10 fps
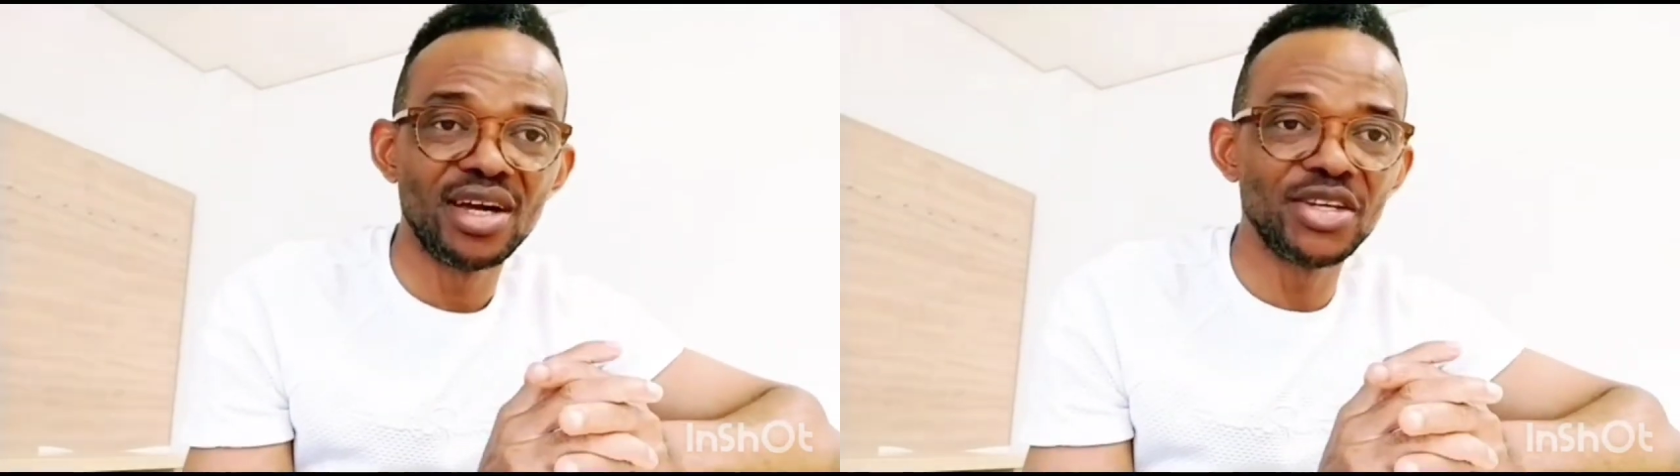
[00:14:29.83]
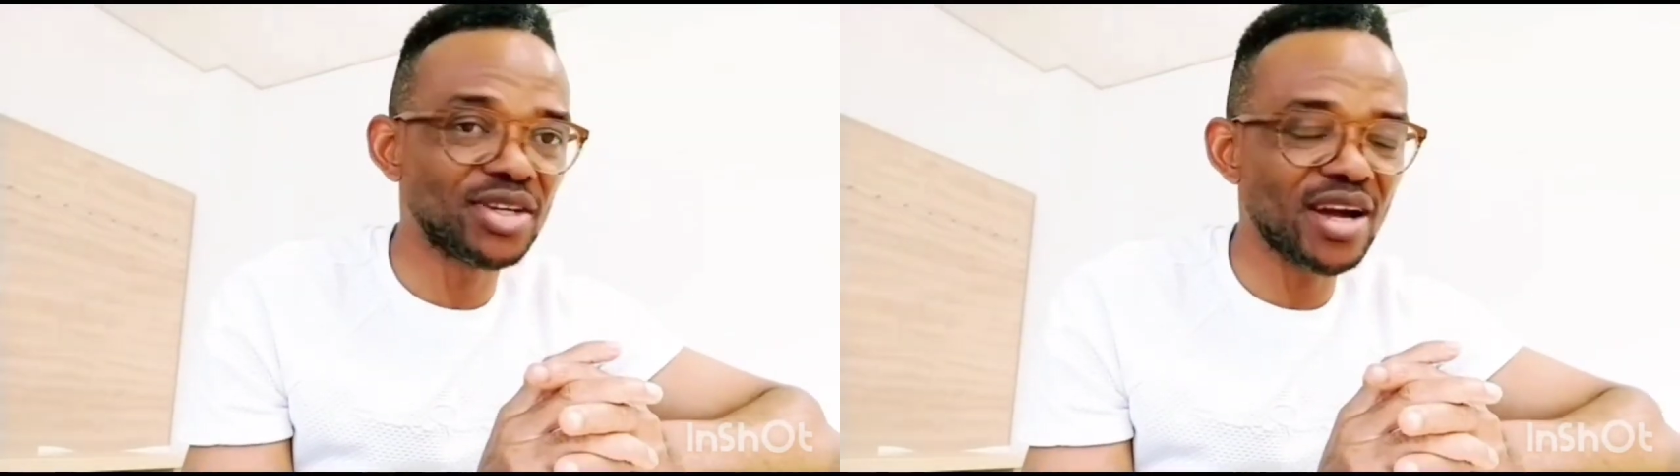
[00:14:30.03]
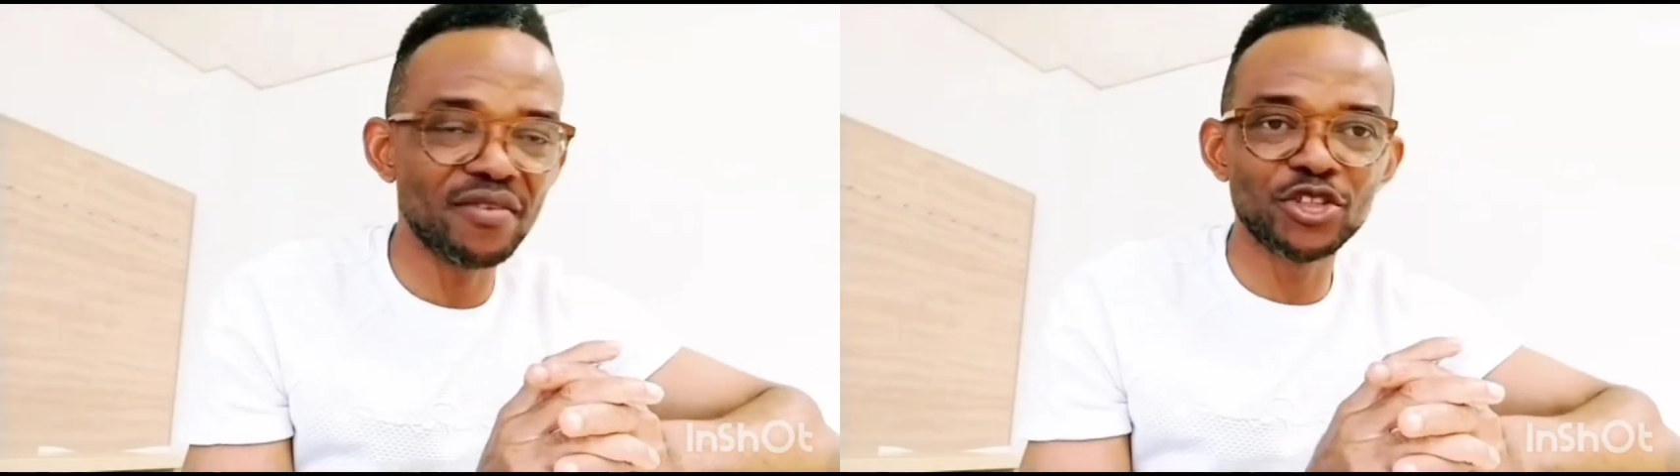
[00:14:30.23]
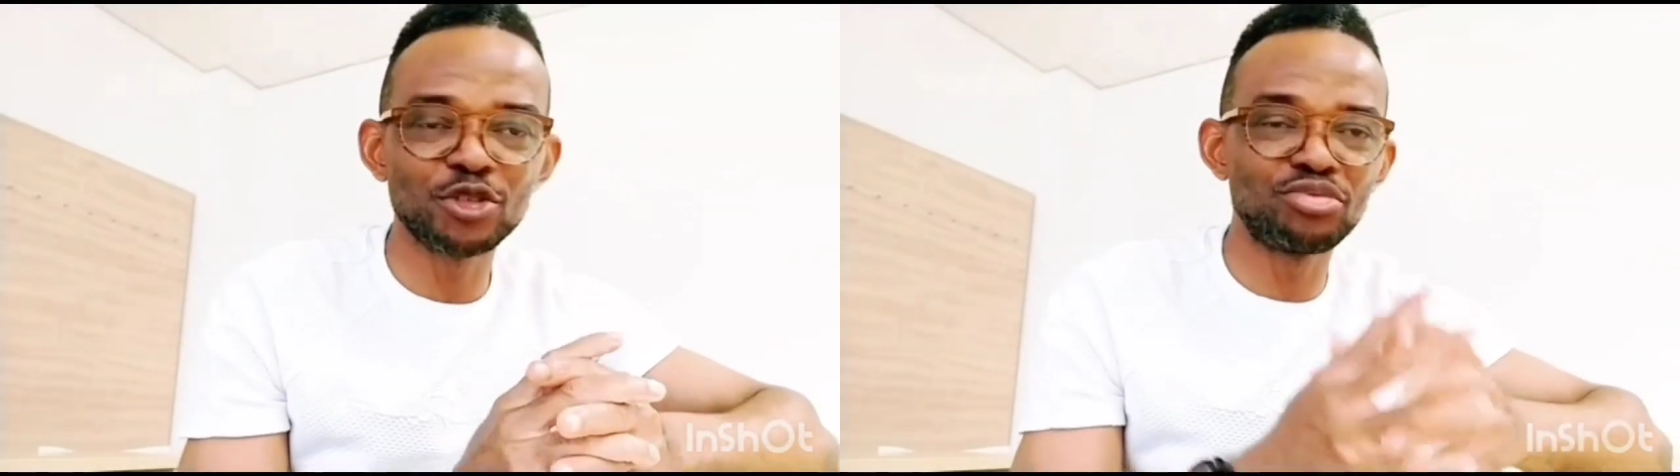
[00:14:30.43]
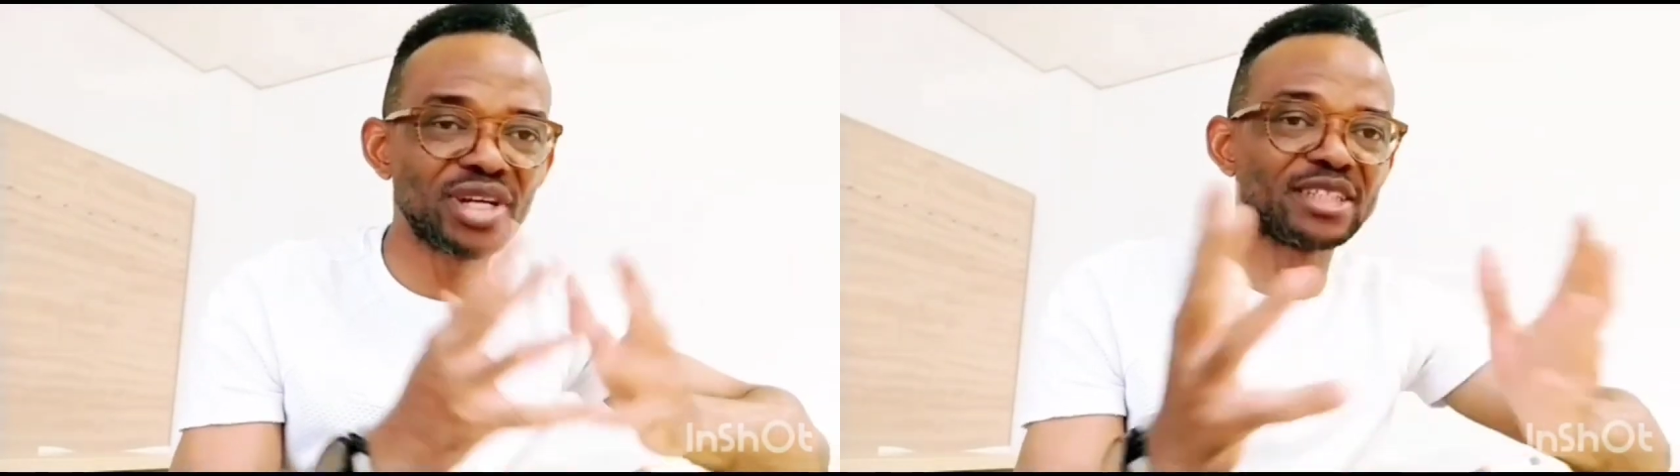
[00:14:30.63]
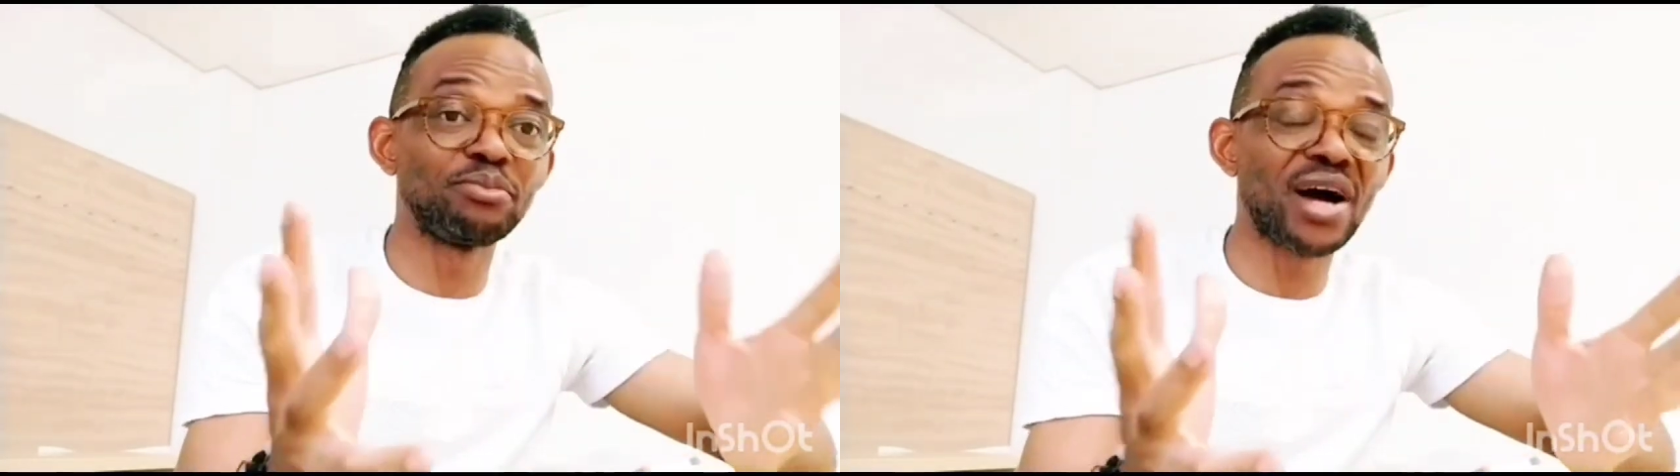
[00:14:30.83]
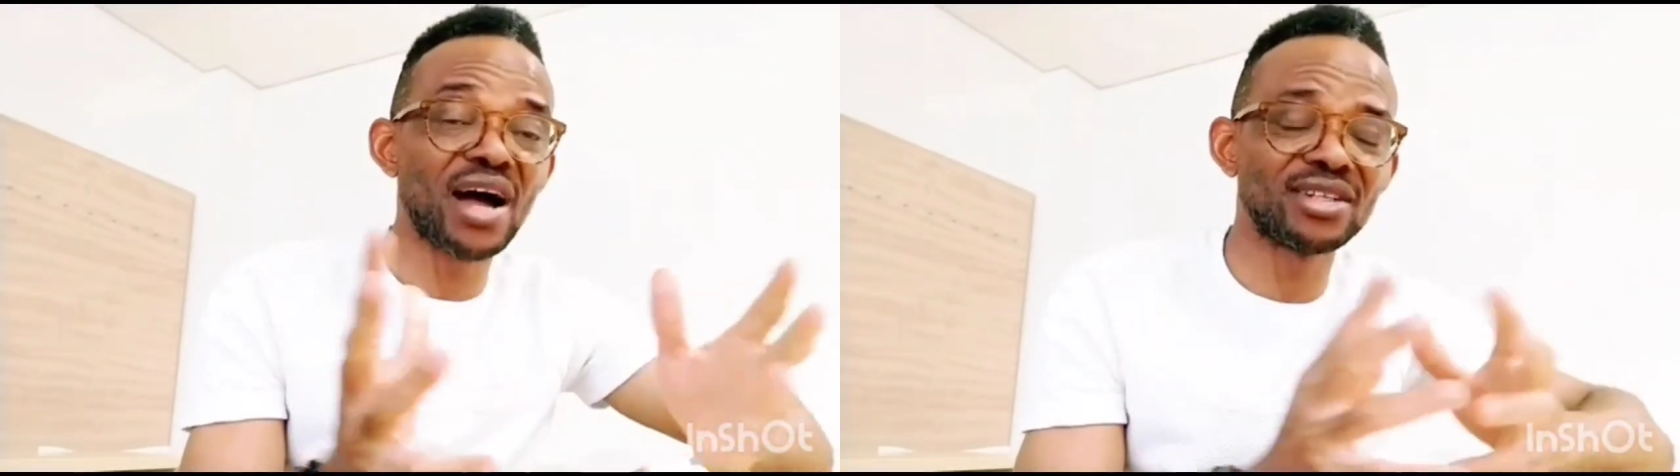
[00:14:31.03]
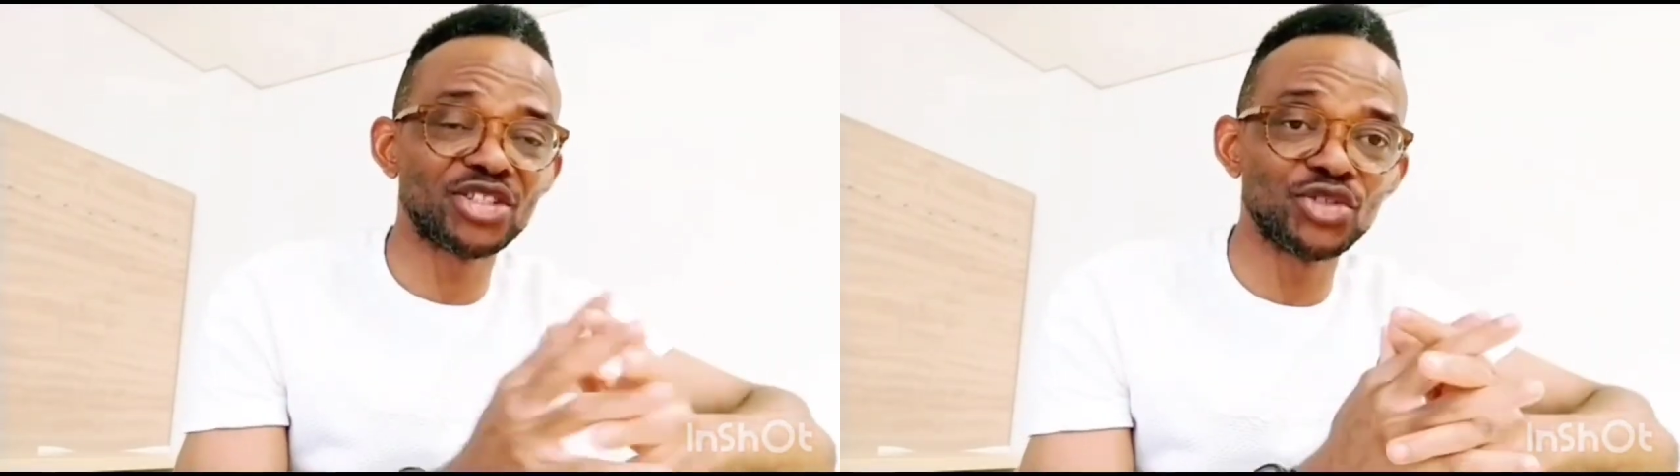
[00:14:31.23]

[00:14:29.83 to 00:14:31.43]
You don't have to break the bank